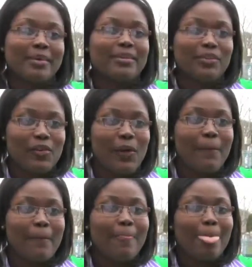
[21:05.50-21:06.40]
But you know,
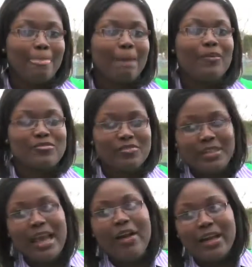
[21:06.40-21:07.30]
it was
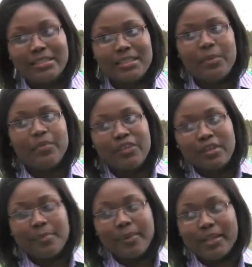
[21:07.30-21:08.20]
really our idea, and we
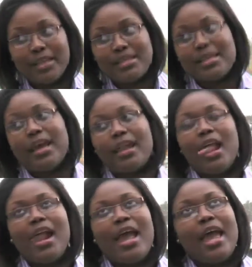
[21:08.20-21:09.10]
really put things that
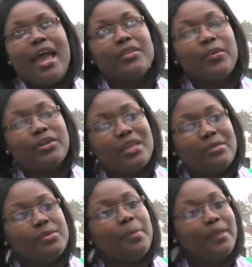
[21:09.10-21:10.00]
at the
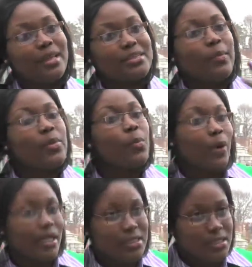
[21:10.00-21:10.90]
workshops we put things that we
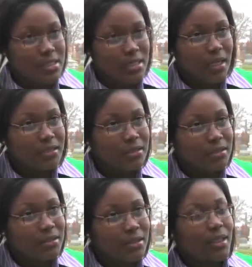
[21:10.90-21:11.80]
wanted to discuss
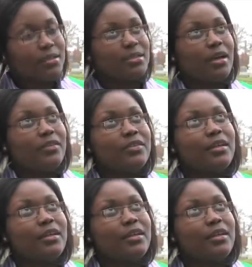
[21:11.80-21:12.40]
and stuff.